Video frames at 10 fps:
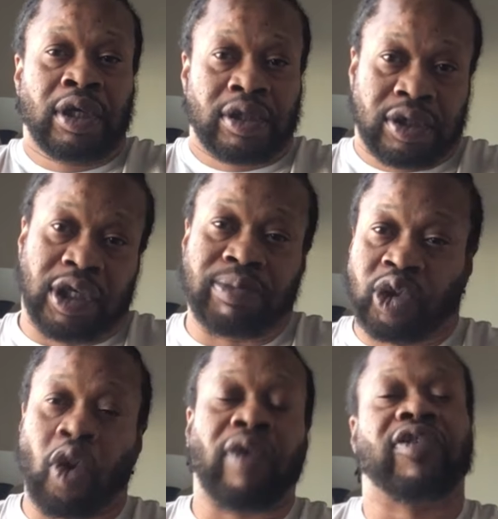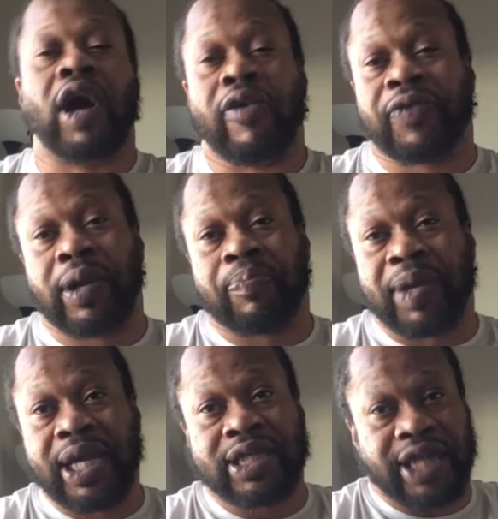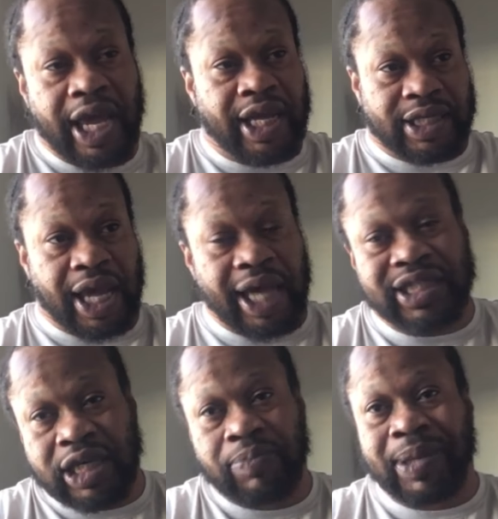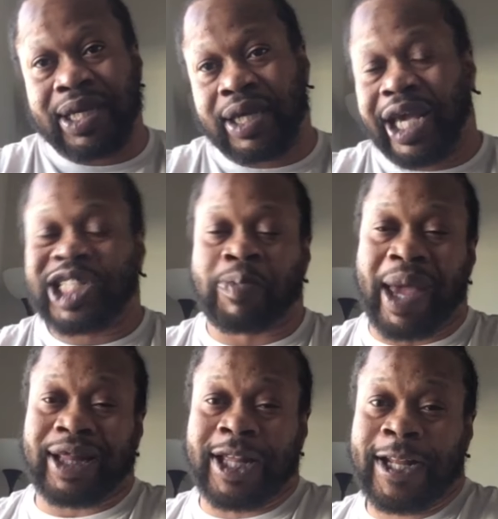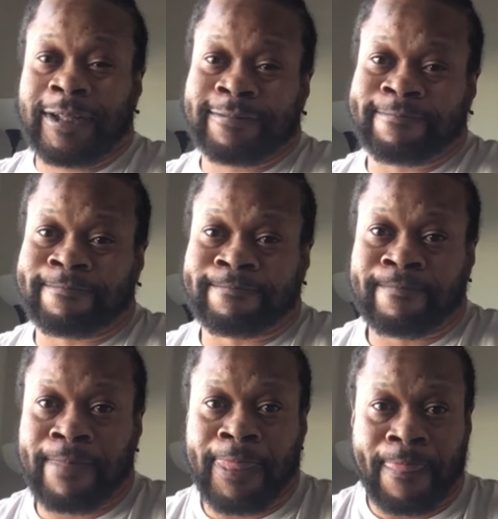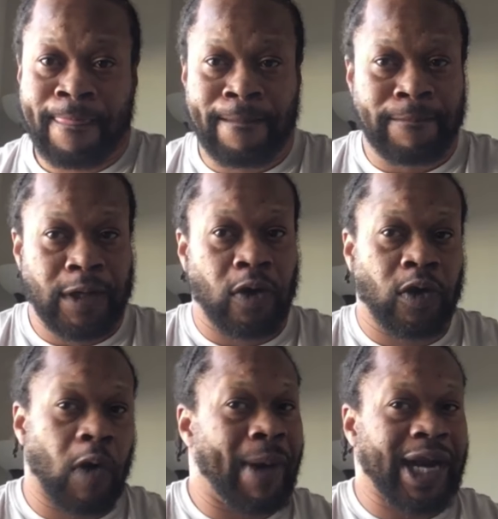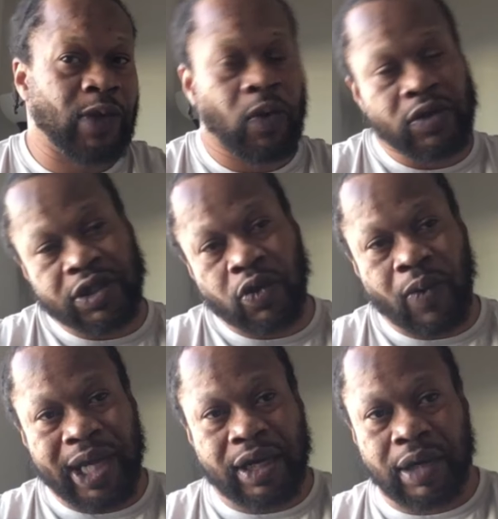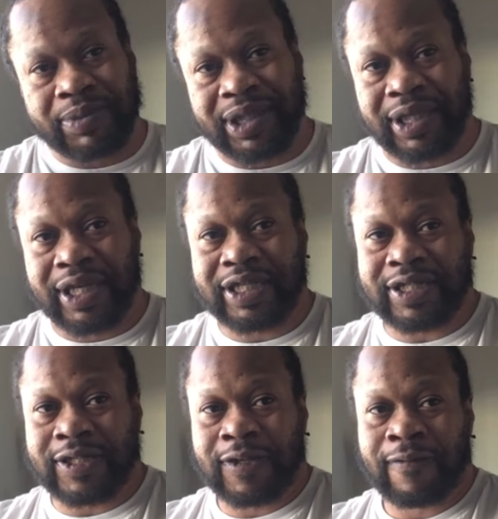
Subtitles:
Some sort of comfort and peace as could be expected. Nobody wants to wake up to this.